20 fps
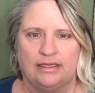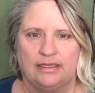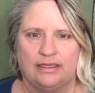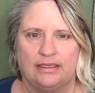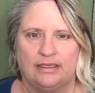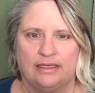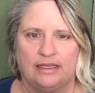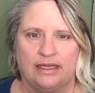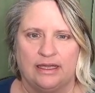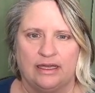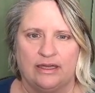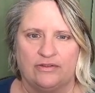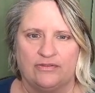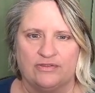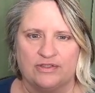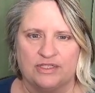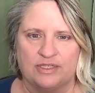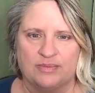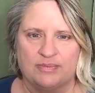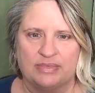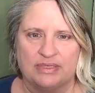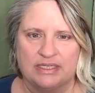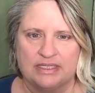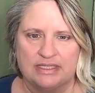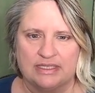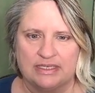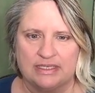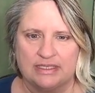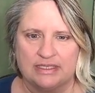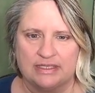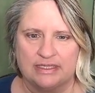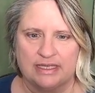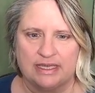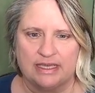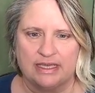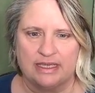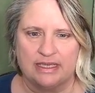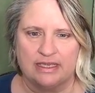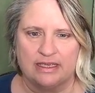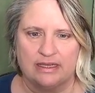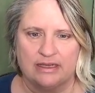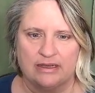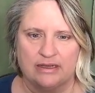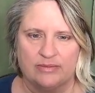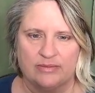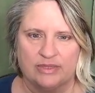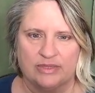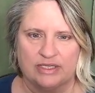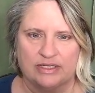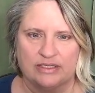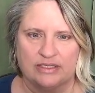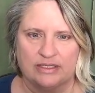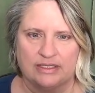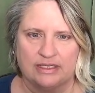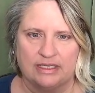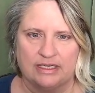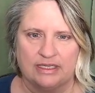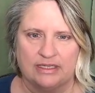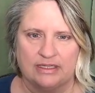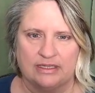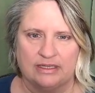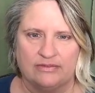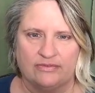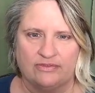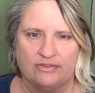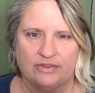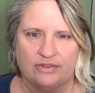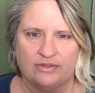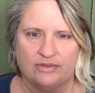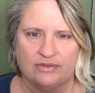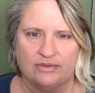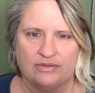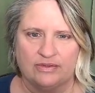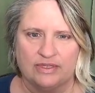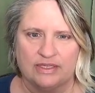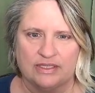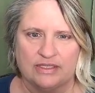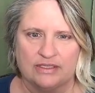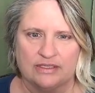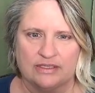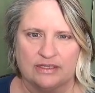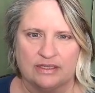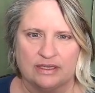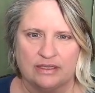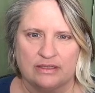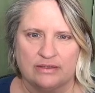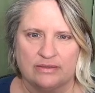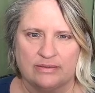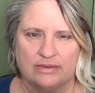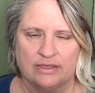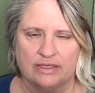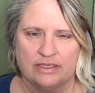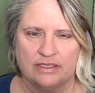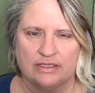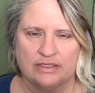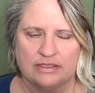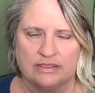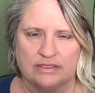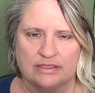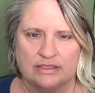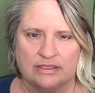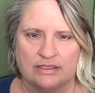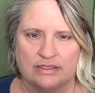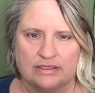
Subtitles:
Now, for simplicity's sake here, I'm going to delete a few of these other ones.